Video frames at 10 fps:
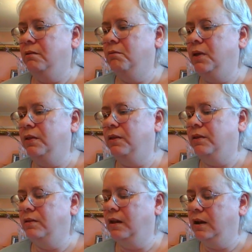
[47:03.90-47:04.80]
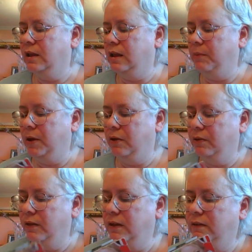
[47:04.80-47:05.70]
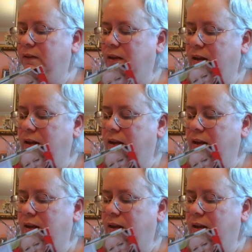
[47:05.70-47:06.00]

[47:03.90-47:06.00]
month that it came out. This